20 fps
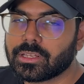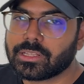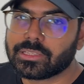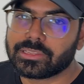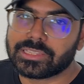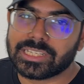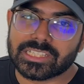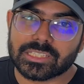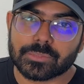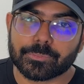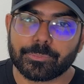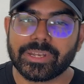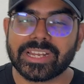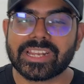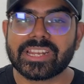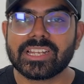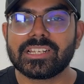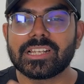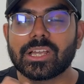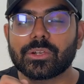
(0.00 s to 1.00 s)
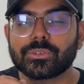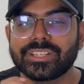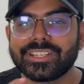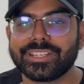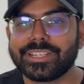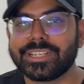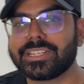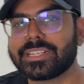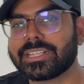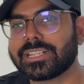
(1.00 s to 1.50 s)
Let's break it down in
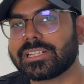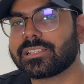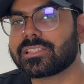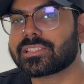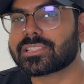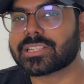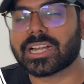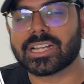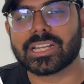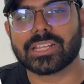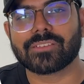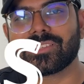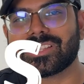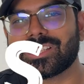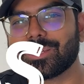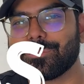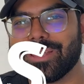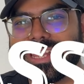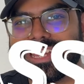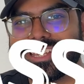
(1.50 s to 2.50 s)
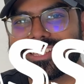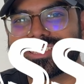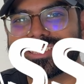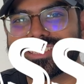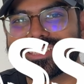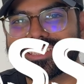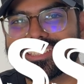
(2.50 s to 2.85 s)
detail, starting with the bass.